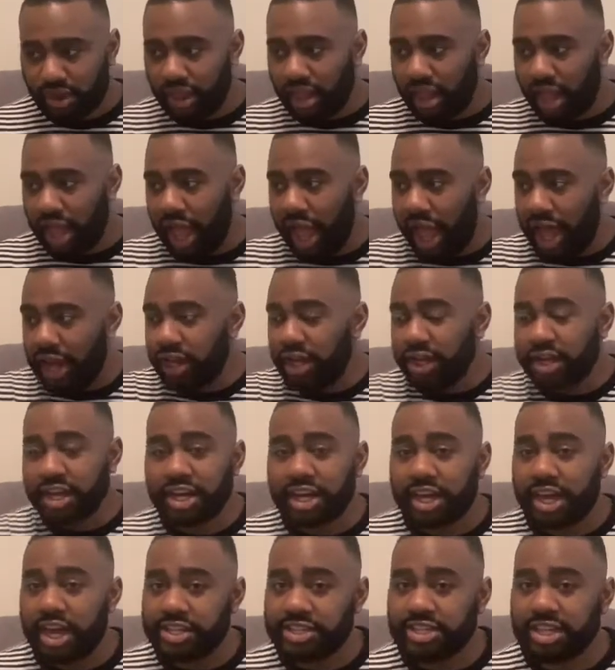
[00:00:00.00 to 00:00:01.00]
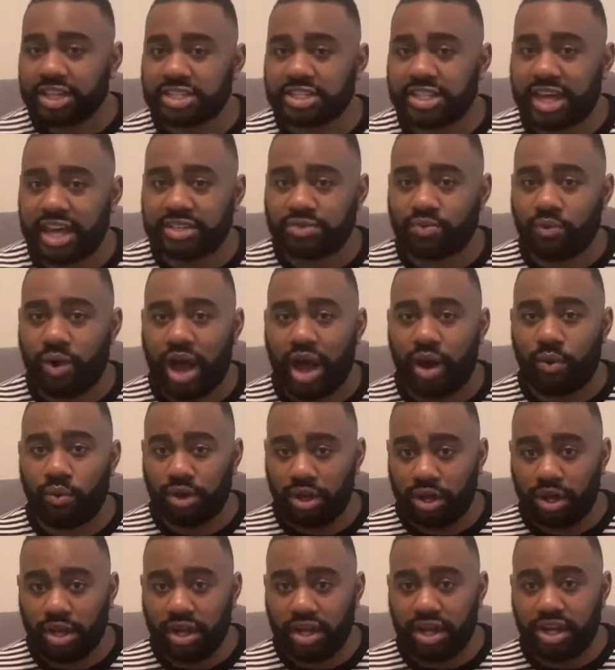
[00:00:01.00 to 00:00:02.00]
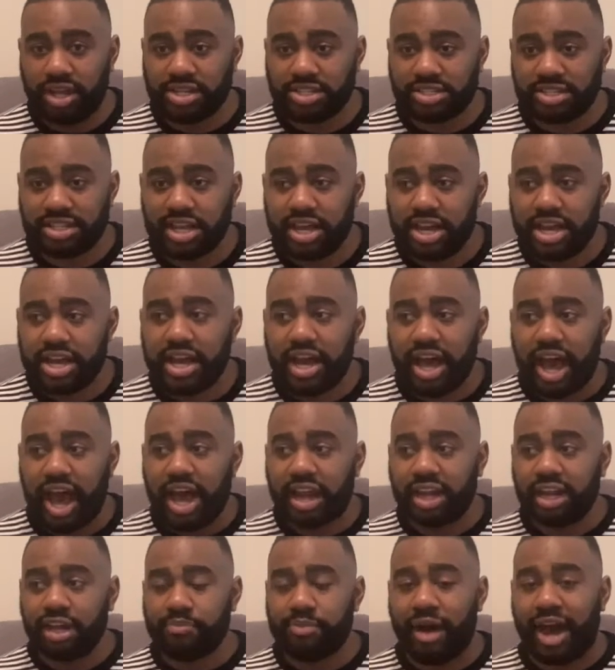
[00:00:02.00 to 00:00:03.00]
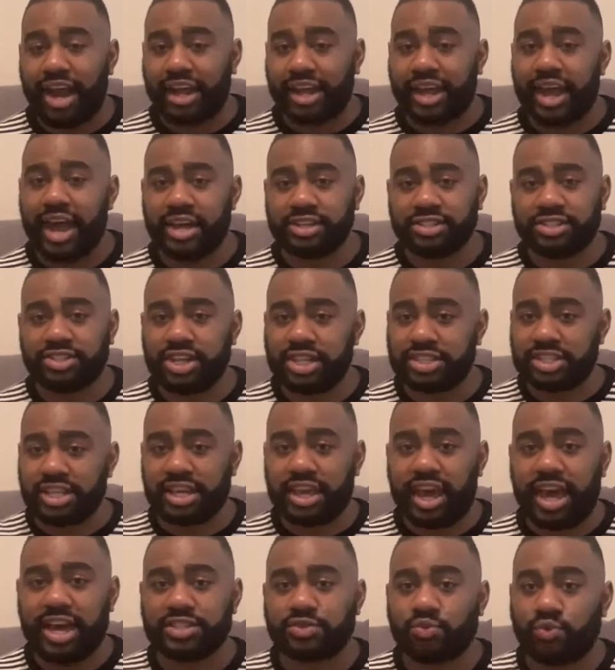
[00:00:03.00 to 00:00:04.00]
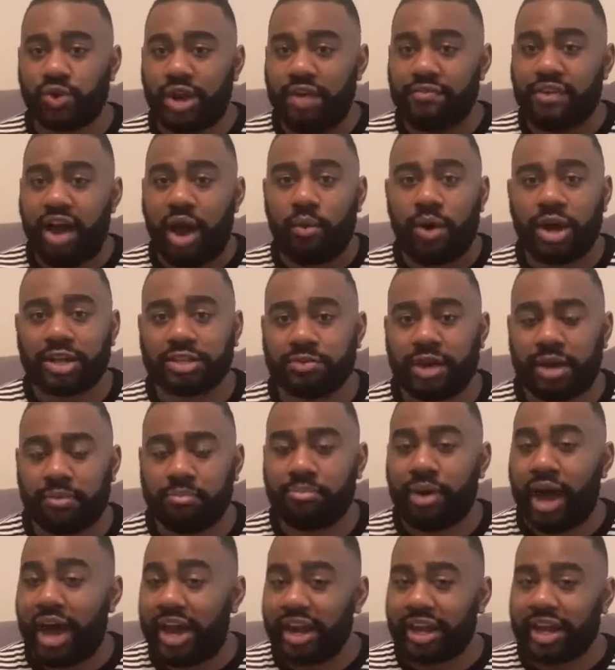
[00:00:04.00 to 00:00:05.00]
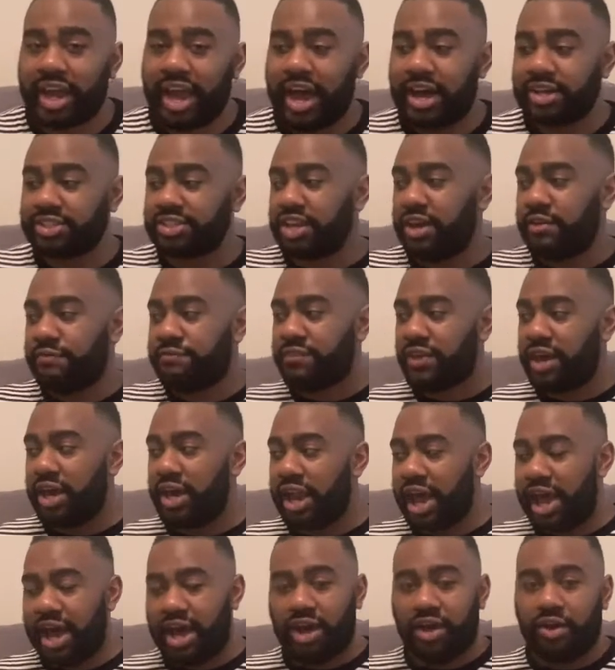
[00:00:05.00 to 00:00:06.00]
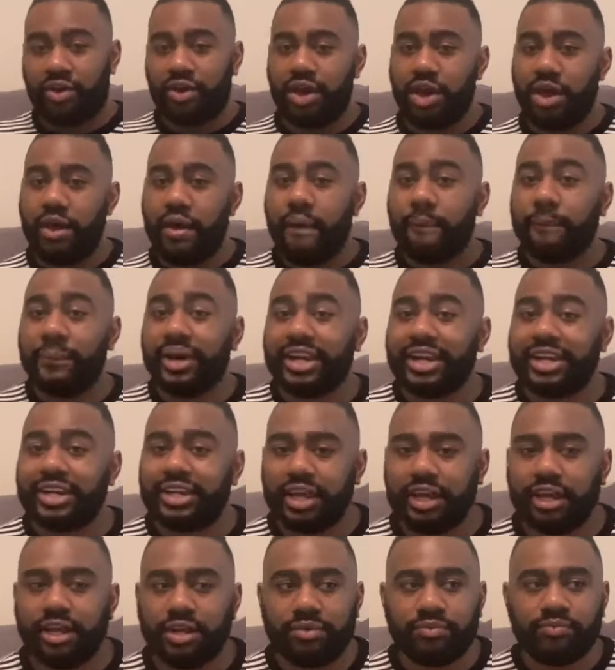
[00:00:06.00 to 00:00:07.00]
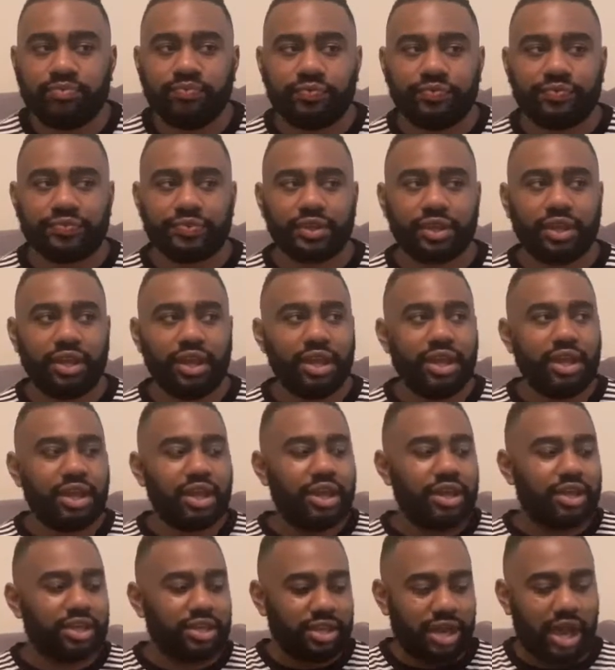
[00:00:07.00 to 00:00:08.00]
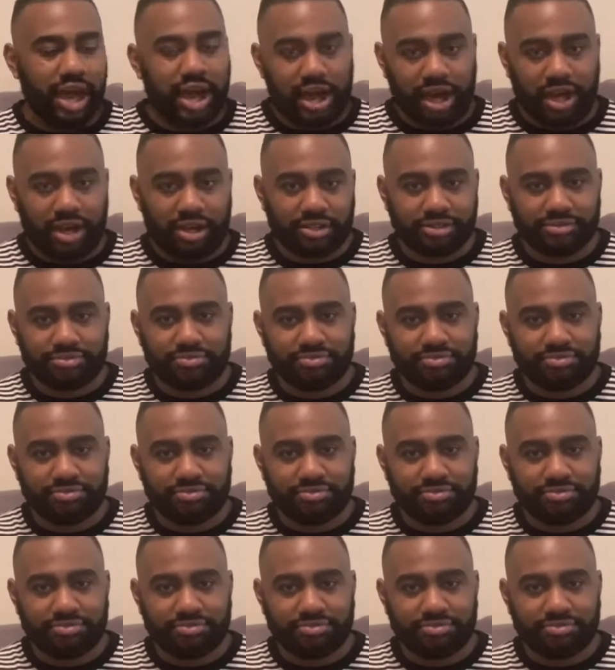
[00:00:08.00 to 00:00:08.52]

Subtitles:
I look in the kitchen because that's where I was. I looked by the couch just in case whenever I walked by the couch, it fell out, but it didn't. God.